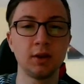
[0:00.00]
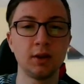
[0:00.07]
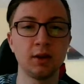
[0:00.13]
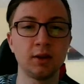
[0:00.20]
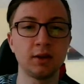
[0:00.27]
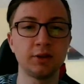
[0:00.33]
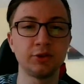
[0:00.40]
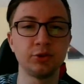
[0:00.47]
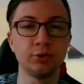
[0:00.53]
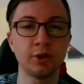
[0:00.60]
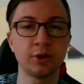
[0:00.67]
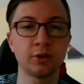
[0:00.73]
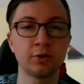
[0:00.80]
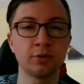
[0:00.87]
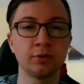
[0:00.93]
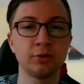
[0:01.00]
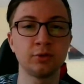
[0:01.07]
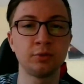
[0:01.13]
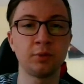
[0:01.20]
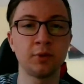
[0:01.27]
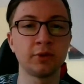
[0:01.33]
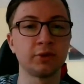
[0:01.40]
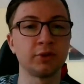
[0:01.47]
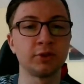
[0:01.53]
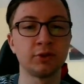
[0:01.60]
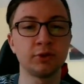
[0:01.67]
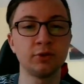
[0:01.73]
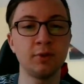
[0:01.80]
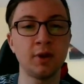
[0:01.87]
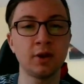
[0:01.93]
And as you know, 2 pawns is
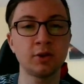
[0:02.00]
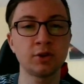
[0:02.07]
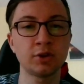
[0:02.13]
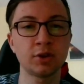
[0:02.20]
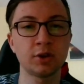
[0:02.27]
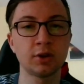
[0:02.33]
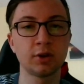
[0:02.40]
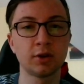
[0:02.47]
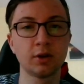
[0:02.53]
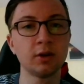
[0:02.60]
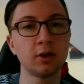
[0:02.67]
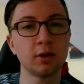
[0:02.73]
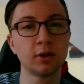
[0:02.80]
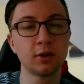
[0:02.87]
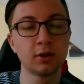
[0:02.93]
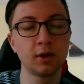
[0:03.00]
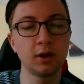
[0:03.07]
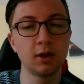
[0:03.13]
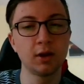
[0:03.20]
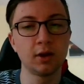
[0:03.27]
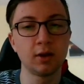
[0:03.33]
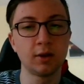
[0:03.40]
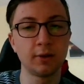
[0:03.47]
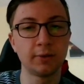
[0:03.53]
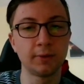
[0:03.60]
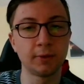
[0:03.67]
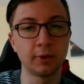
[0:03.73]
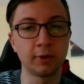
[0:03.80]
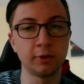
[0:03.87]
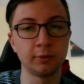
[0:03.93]
too much
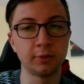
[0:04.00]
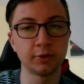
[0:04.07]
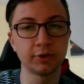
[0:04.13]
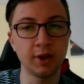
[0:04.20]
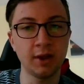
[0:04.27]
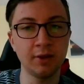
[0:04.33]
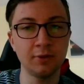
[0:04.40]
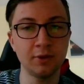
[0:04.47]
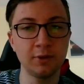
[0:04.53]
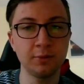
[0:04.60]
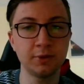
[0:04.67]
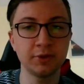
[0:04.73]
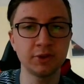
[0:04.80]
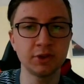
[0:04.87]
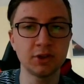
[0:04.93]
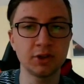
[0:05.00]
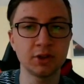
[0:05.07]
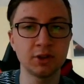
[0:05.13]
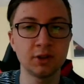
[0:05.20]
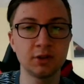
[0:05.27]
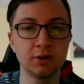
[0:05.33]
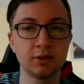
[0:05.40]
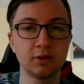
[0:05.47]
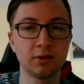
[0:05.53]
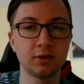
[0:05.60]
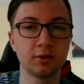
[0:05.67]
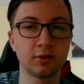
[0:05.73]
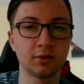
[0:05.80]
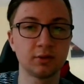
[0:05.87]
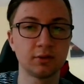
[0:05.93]
for almost every position.
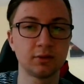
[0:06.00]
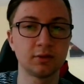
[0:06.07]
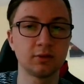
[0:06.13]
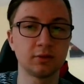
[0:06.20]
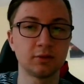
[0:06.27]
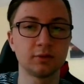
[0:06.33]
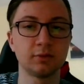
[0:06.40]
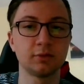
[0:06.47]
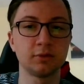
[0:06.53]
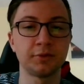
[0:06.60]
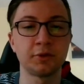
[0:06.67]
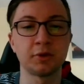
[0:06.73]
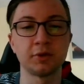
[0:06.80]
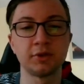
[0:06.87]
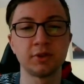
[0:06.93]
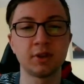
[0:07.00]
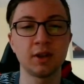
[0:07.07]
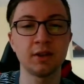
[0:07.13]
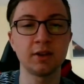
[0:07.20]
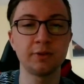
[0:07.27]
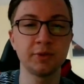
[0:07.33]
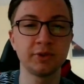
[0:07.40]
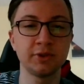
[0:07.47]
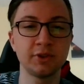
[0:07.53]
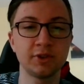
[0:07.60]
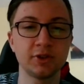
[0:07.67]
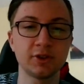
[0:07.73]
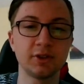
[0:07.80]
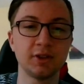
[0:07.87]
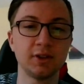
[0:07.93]
Of course, standard
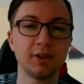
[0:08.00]
position.